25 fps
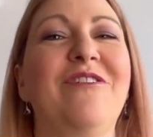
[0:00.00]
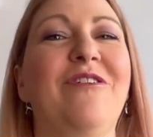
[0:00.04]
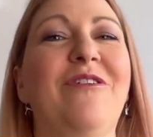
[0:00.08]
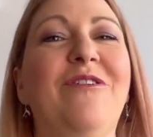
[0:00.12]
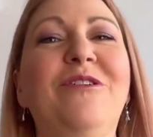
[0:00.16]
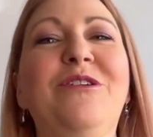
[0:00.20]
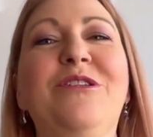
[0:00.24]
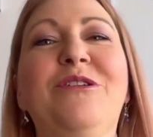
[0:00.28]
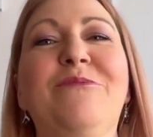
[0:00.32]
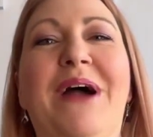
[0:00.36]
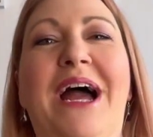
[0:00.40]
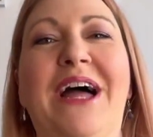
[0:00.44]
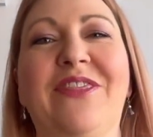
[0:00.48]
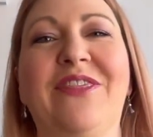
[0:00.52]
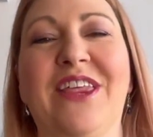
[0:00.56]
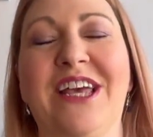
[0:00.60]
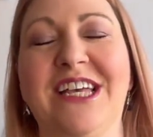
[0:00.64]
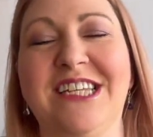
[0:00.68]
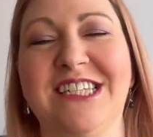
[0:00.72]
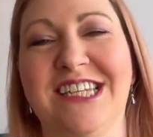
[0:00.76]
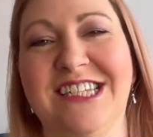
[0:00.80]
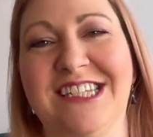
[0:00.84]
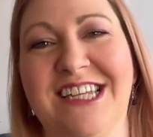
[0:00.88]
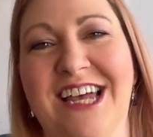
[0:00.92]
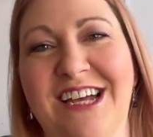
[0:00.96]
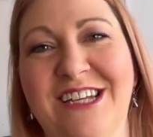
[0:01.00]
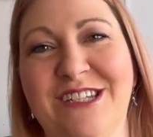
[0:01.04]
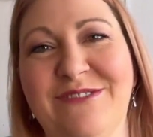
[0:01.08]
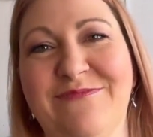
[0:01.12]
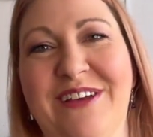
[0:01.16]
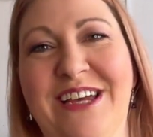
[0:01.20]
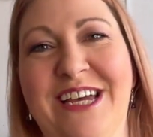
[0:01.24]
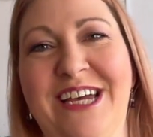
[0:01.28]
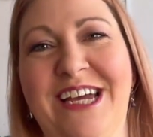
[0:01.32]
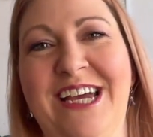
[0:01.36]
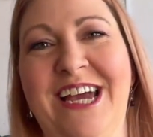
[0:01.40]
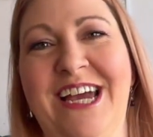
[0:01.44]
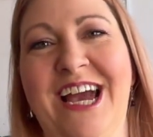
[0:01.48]
all the bad things is going to
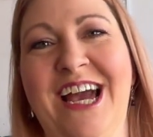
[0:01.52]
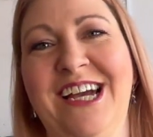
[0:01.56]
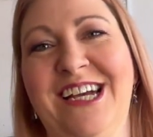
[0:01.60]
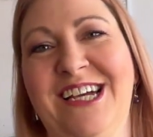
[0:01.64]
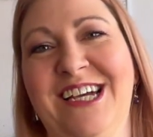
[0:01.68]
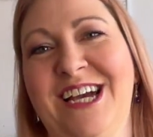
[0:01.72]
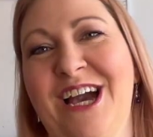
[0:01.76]
be